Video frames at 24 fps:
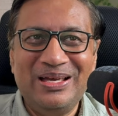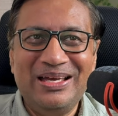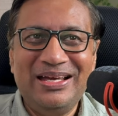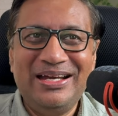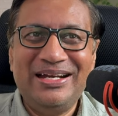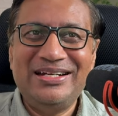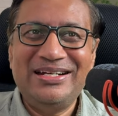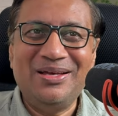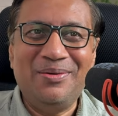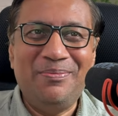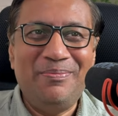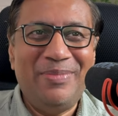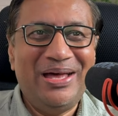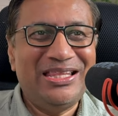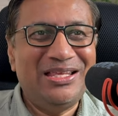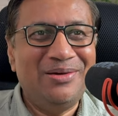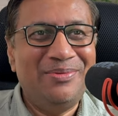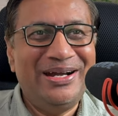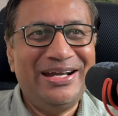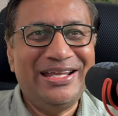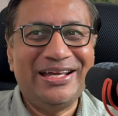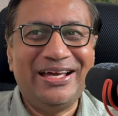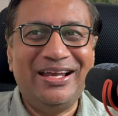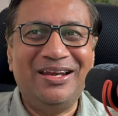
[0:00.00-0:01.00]
It's a
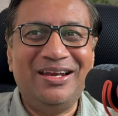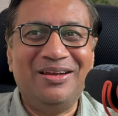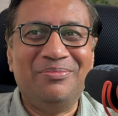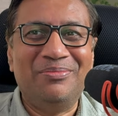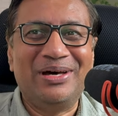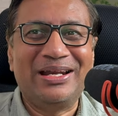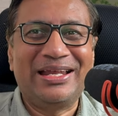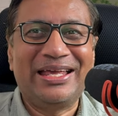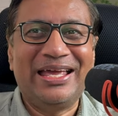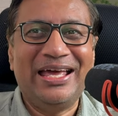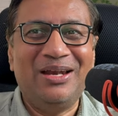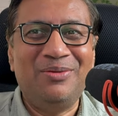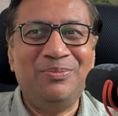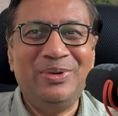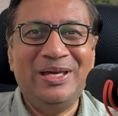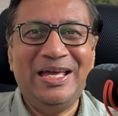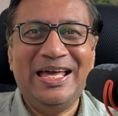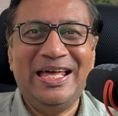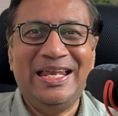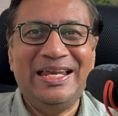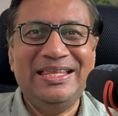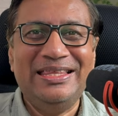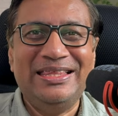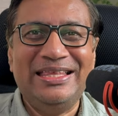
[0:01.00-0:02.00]
mathematical number, can
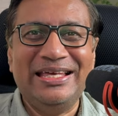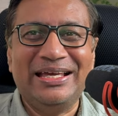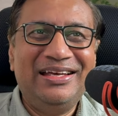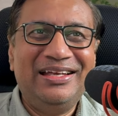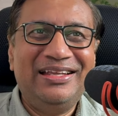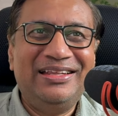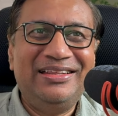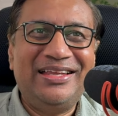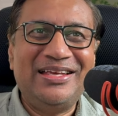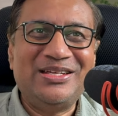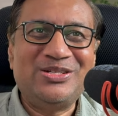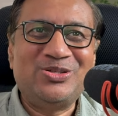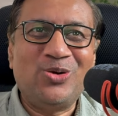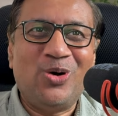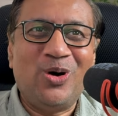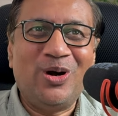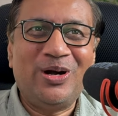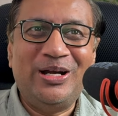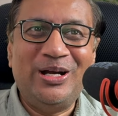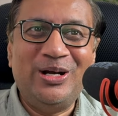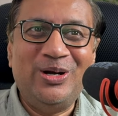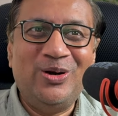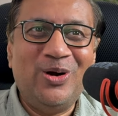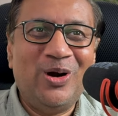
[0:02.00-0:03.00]
be anything. The
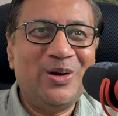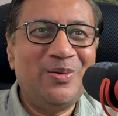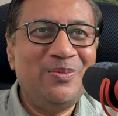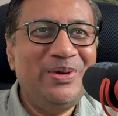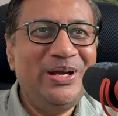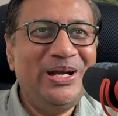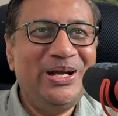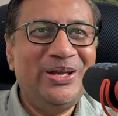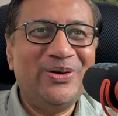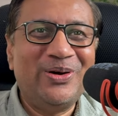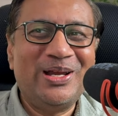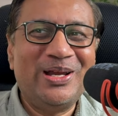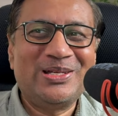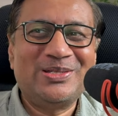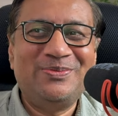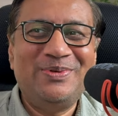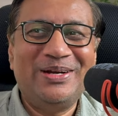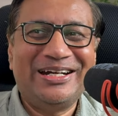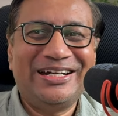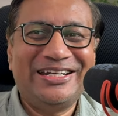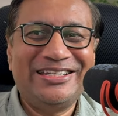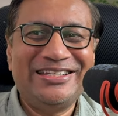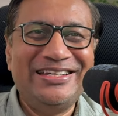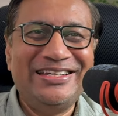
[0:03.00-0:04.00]
stock did not meet your
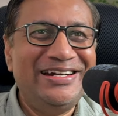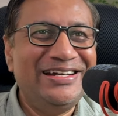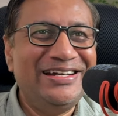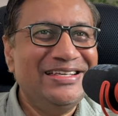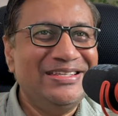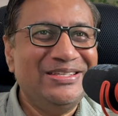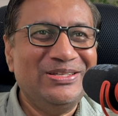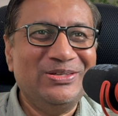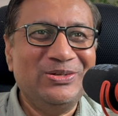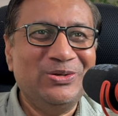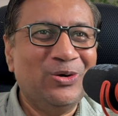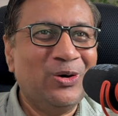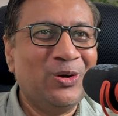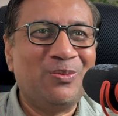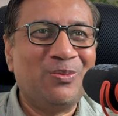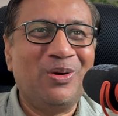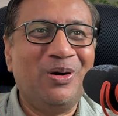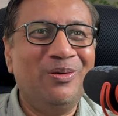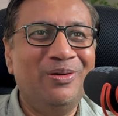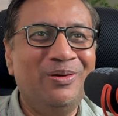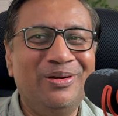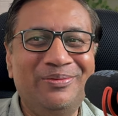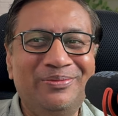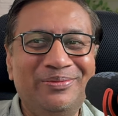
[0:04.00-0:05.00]
expectation, it is your
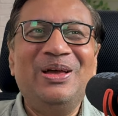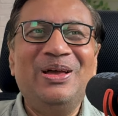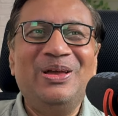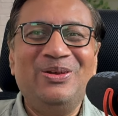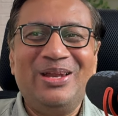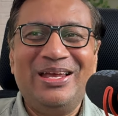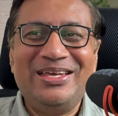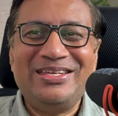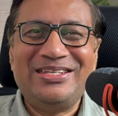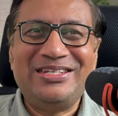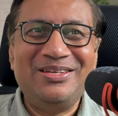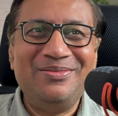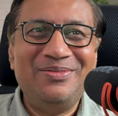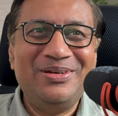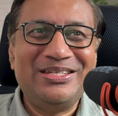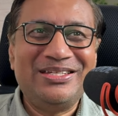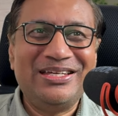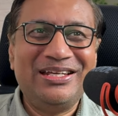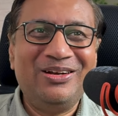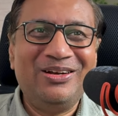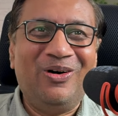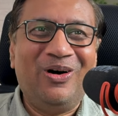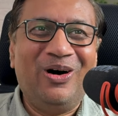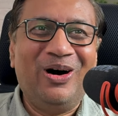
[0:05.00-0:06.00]
problem. Your
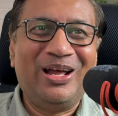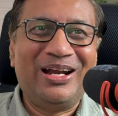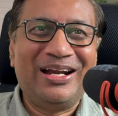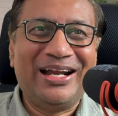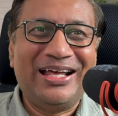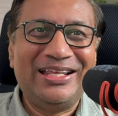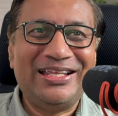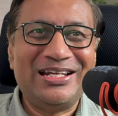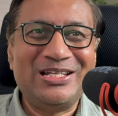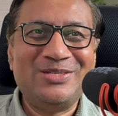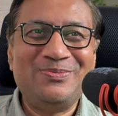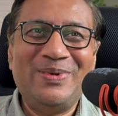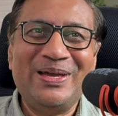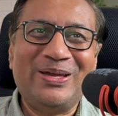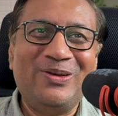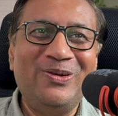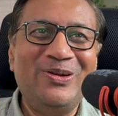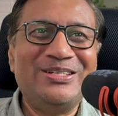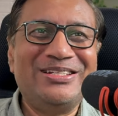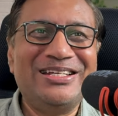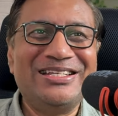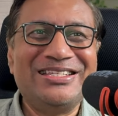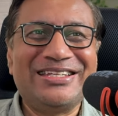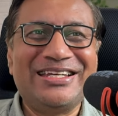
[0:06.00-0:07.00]
estimation or rather
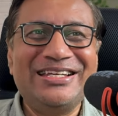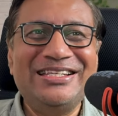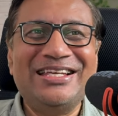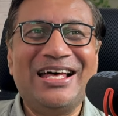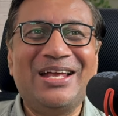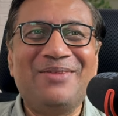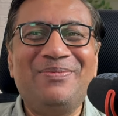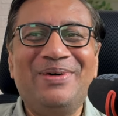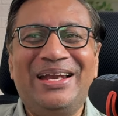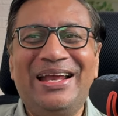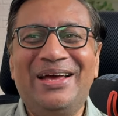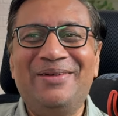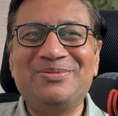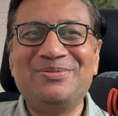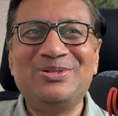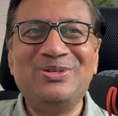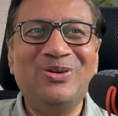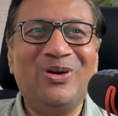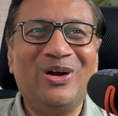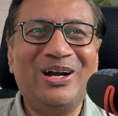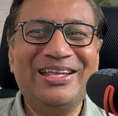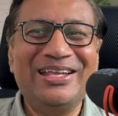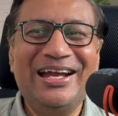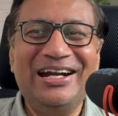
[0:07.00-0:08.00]
speculation skills are perhaps
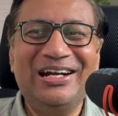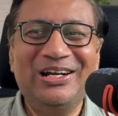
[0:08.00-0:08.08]
not that